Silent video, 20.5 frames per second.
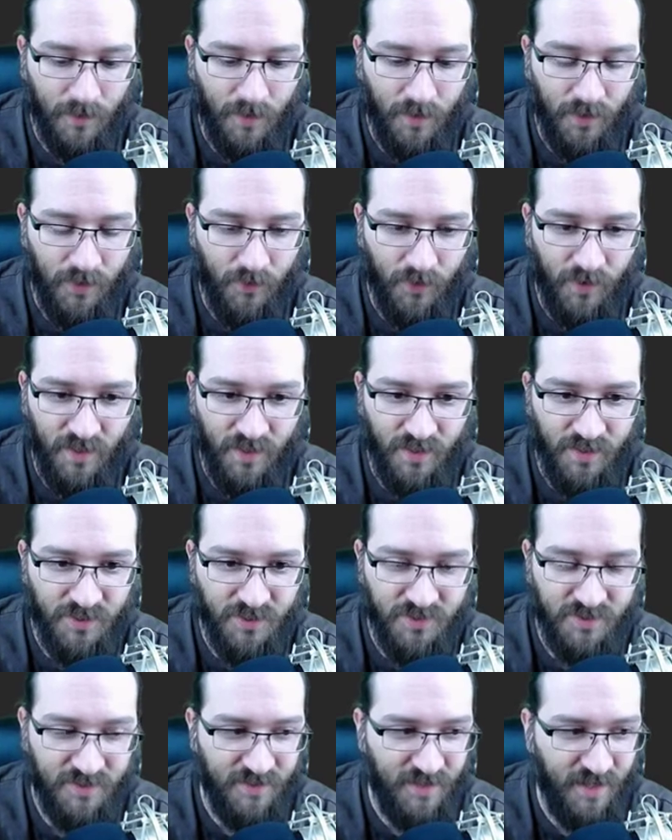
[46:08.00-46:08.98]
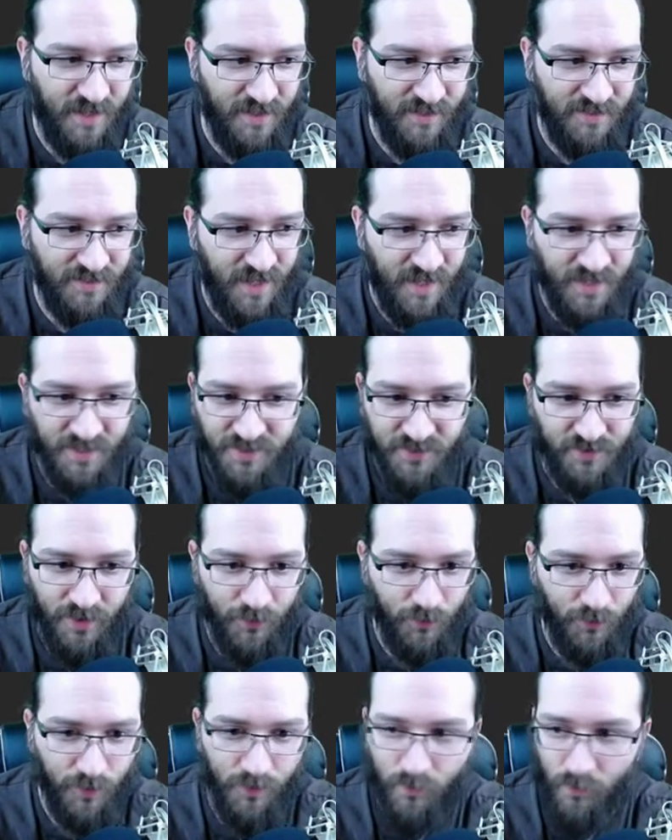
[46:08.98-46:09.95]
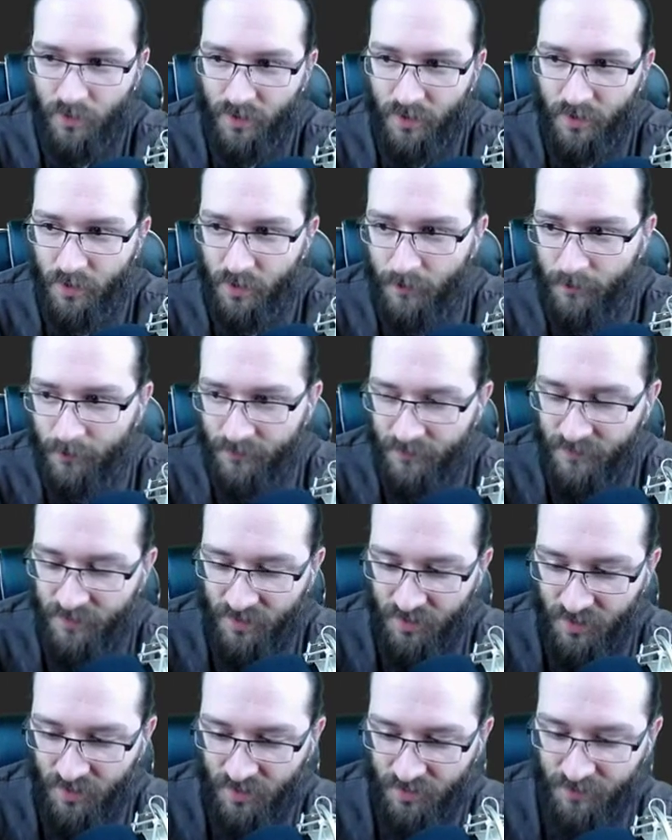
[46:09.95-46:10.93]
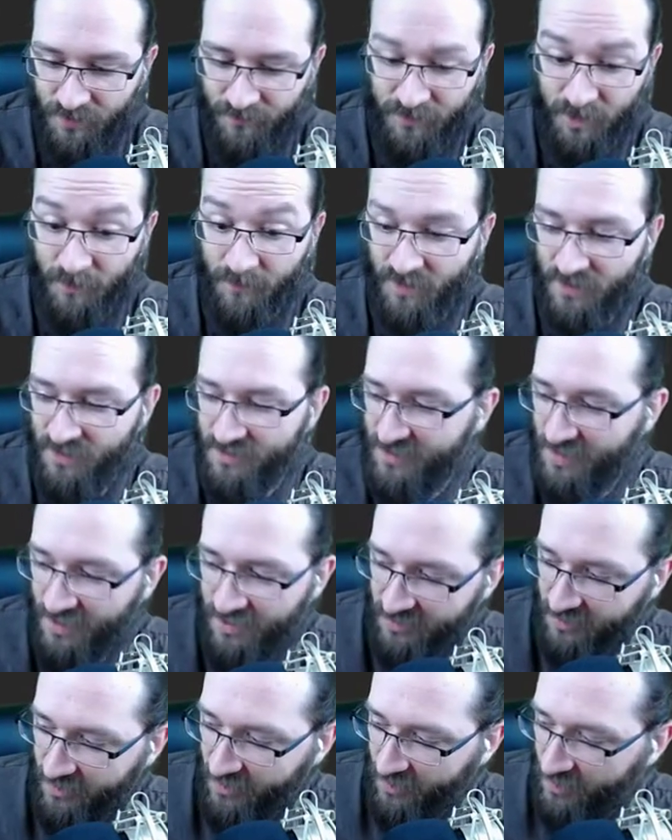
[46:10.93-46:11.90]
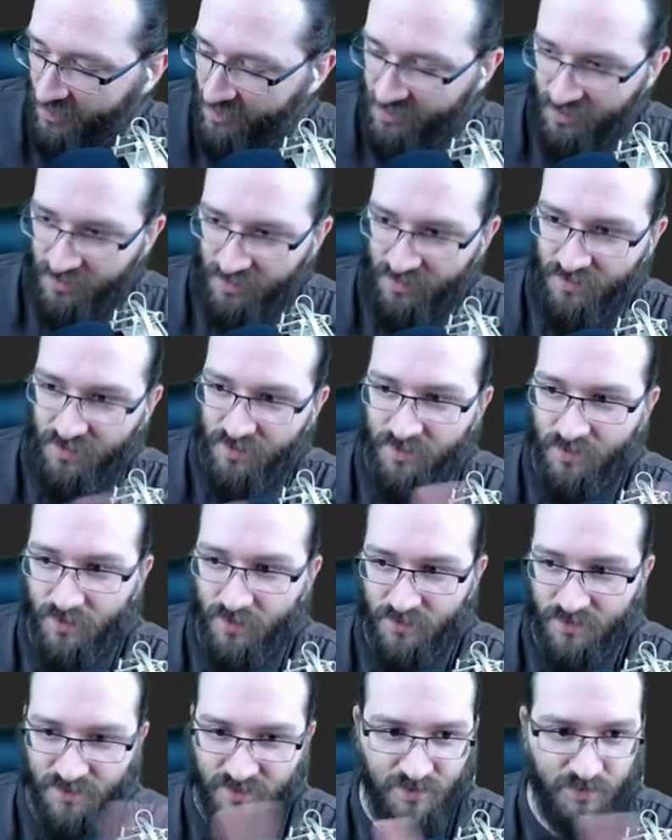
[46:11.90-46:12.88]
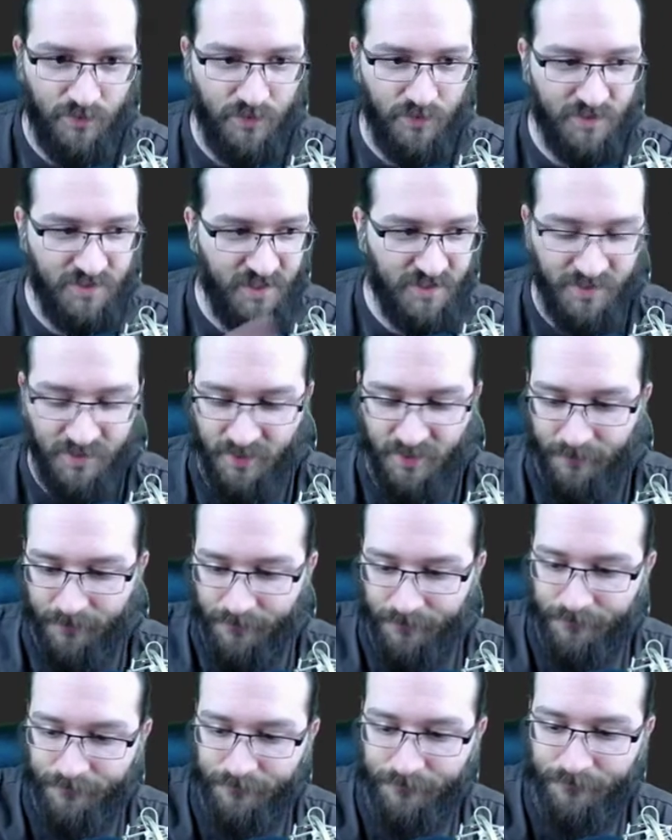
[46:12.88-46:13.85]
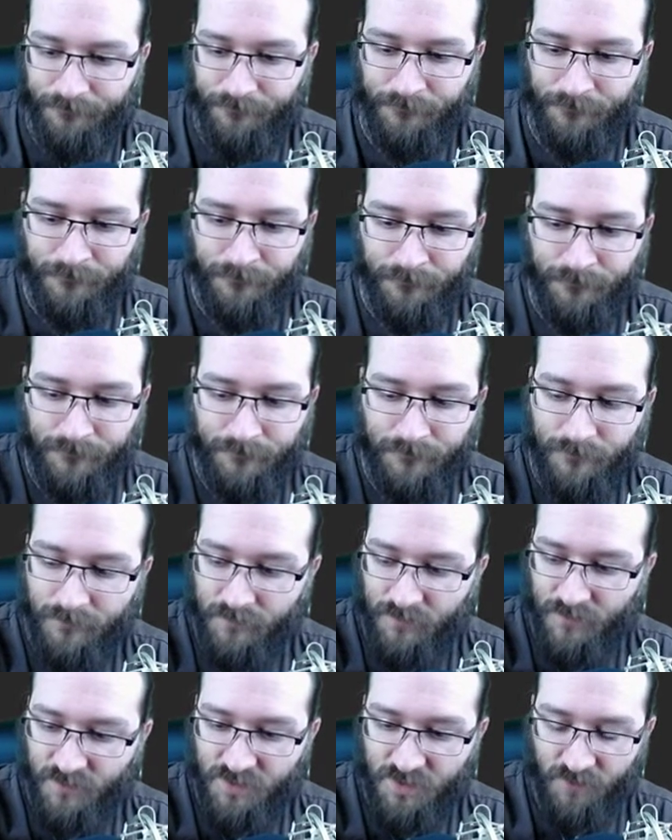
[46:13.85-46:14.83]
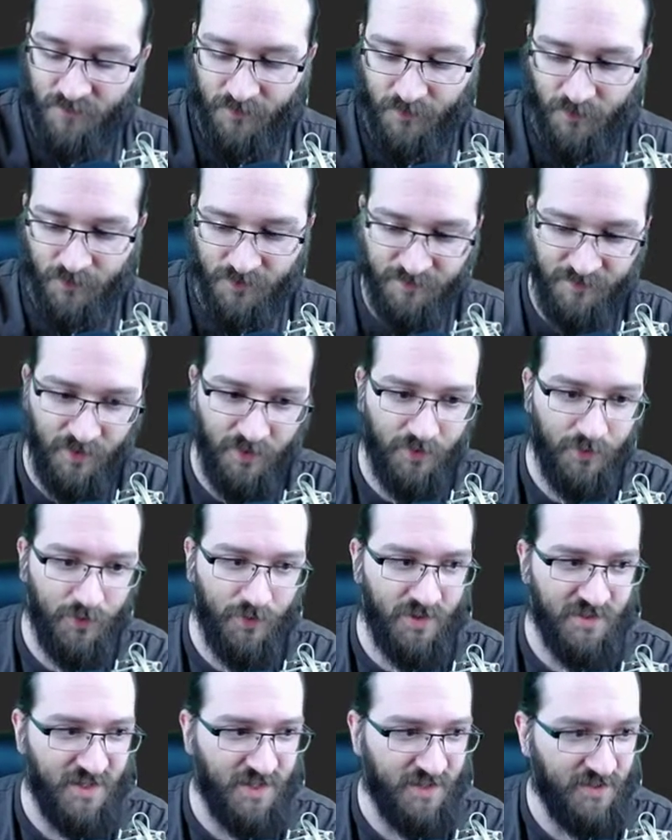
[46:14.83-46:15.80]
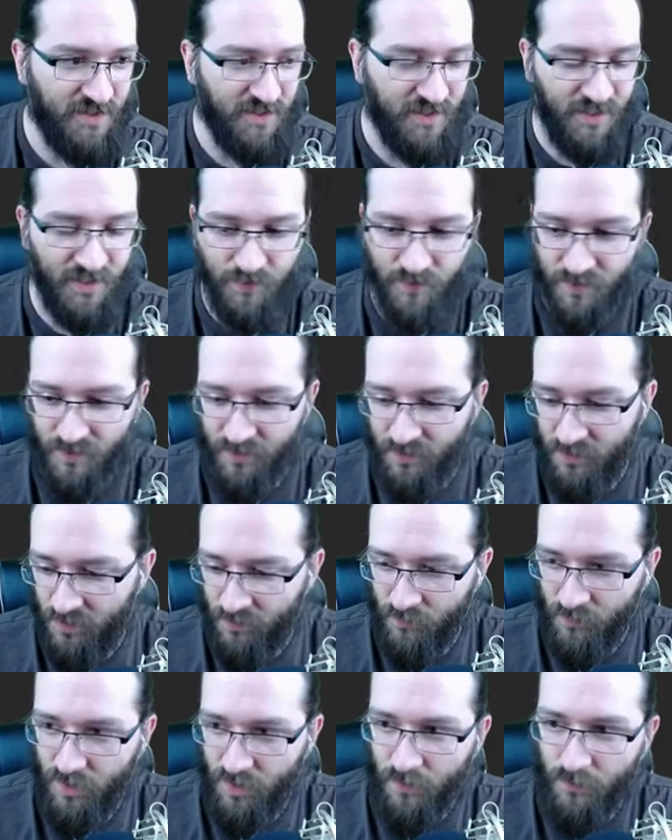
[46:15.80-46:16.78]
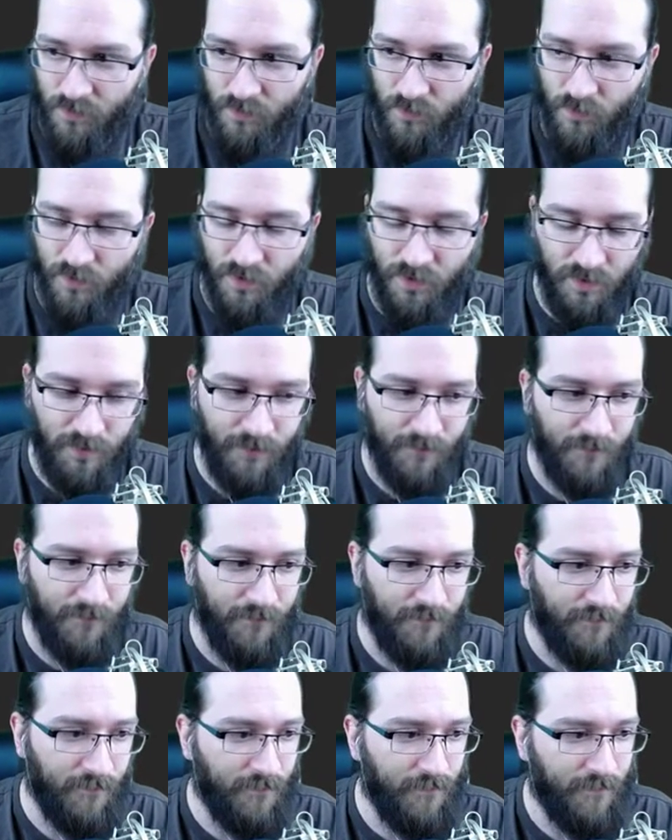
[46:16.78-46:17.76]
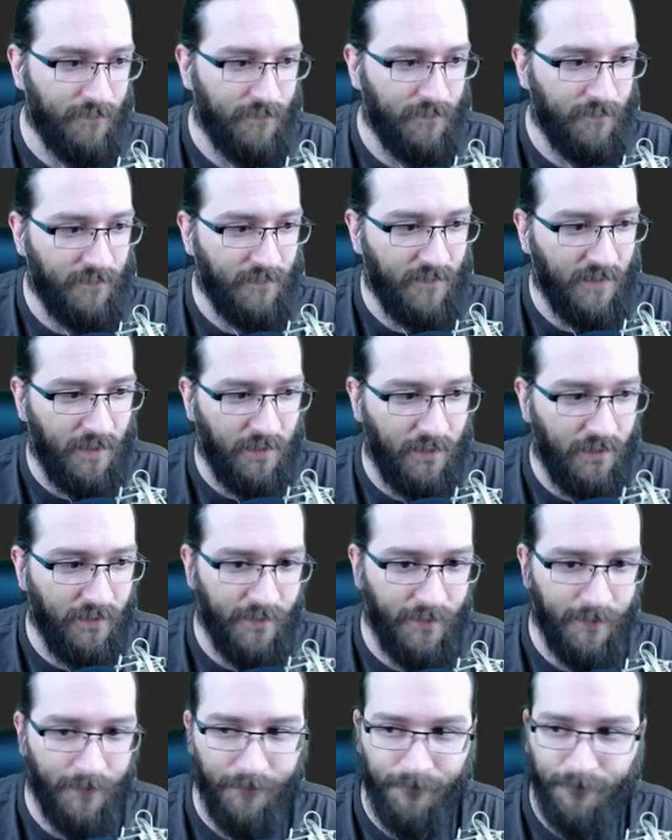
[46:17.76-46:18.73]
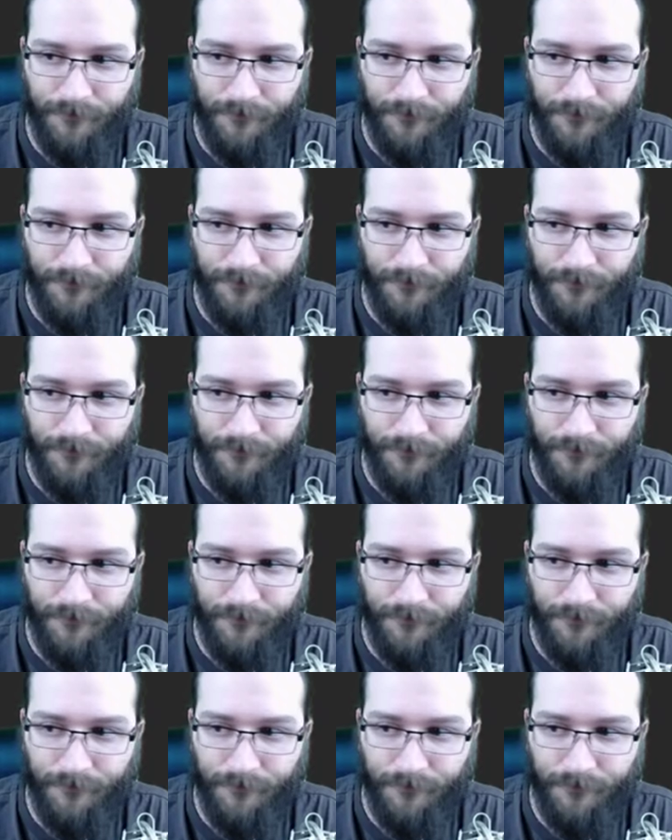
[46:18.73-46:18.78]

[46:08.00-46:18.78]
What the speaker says: Otherwise, that status screen wouldn't work at all. The plug me in status screen, because it goes horizontally. So if it was mirrored horizontally, it wouldn't work. I don't think.